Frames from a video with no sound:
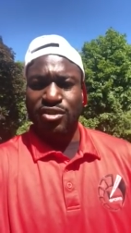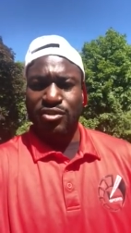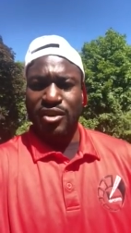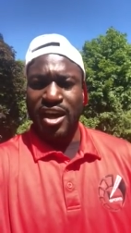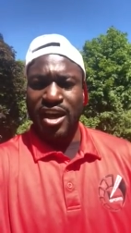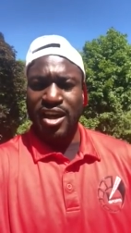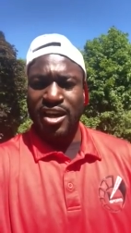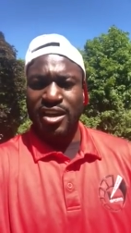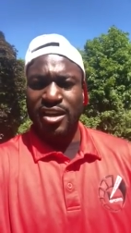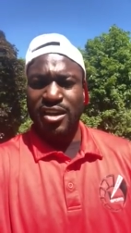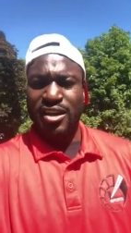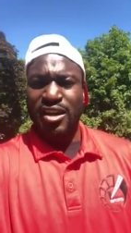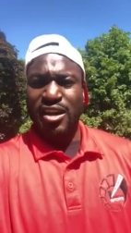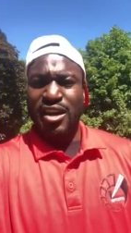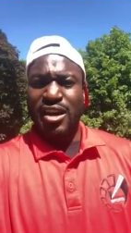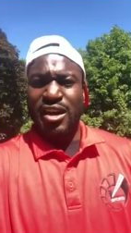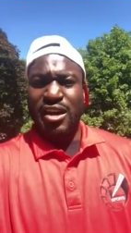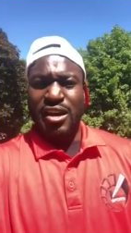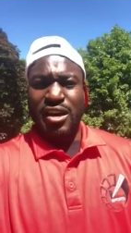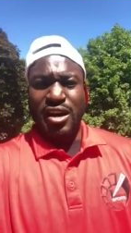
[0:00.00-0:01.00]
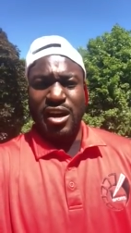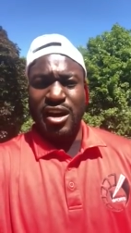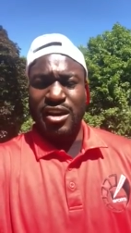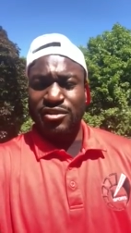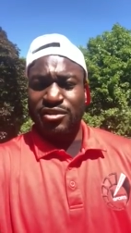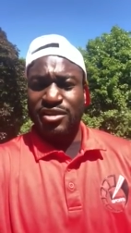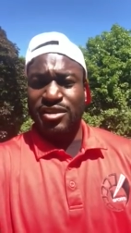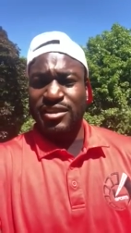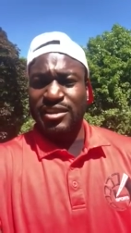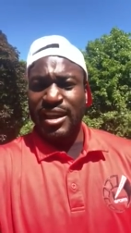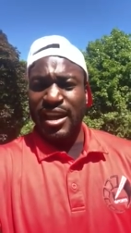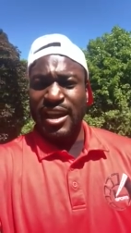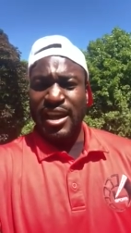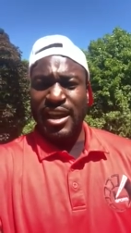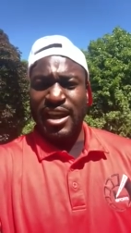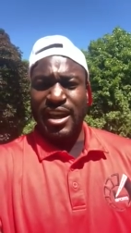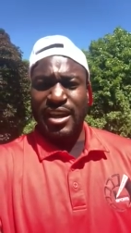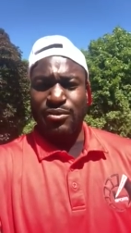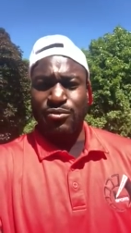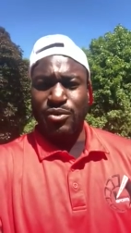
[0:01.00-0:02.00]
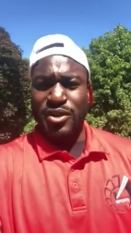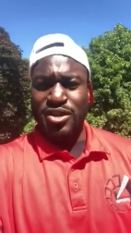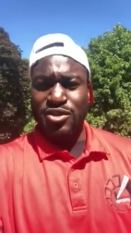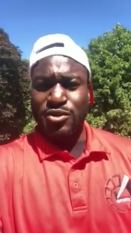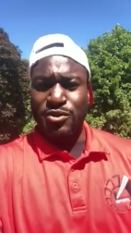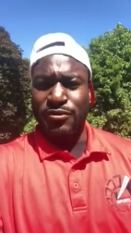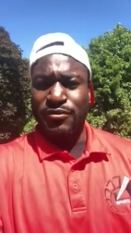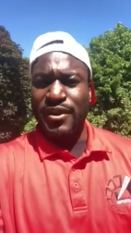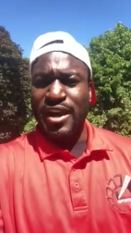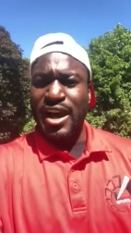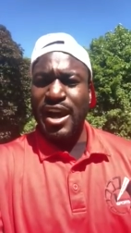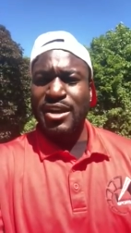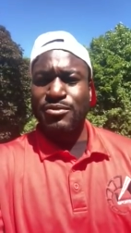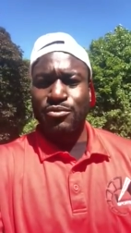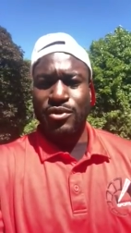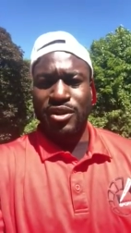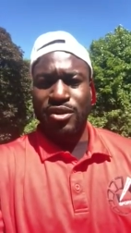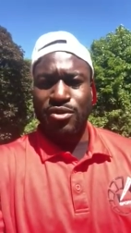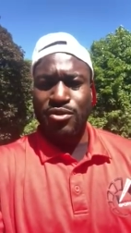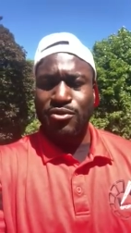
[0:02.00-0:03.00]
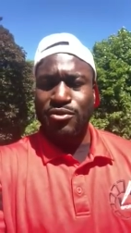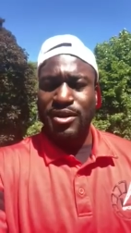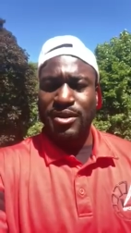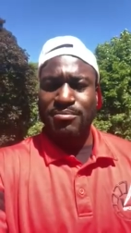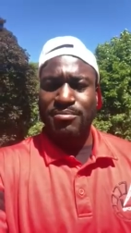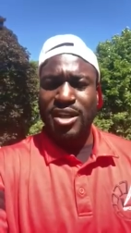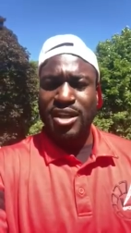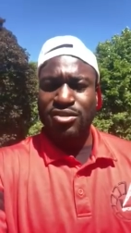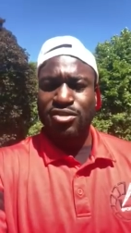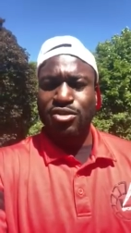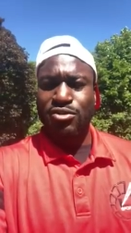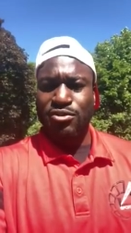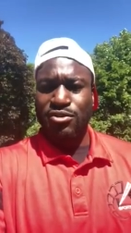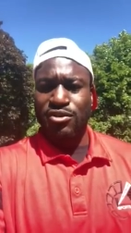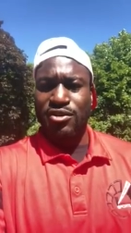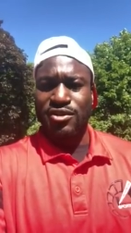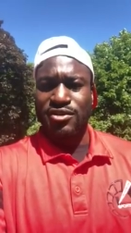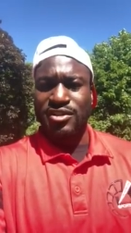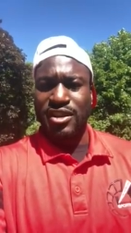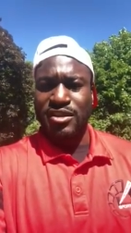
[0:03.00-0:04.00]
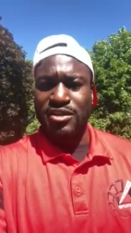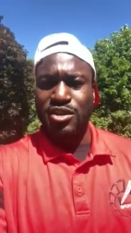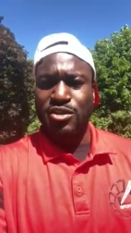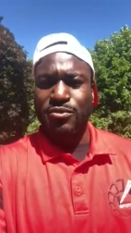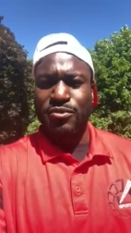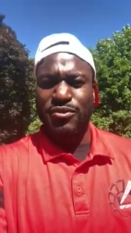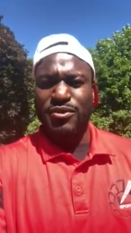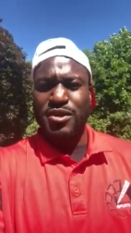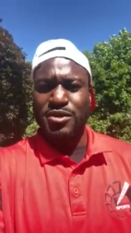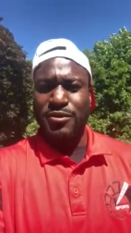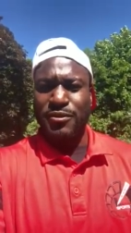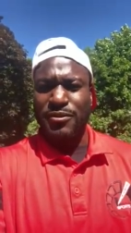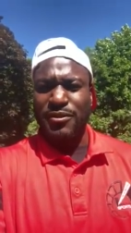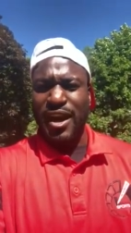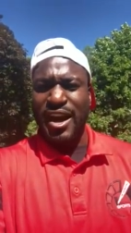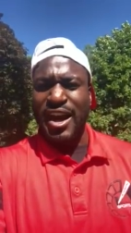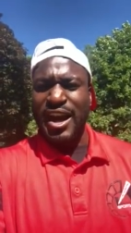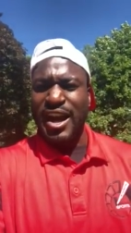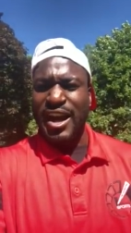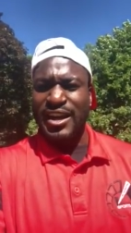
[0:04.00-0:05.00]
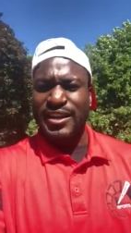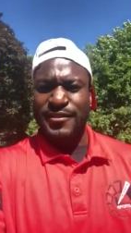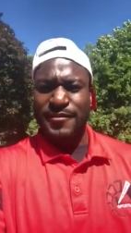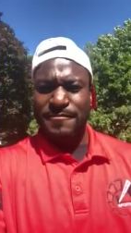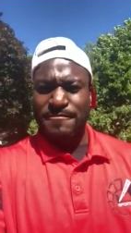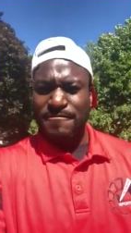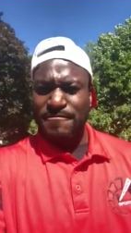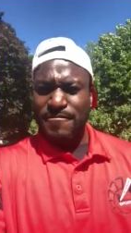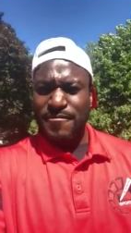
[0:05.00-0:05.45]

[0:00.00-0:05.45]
Okay, understand when you find recruiting mentors and you find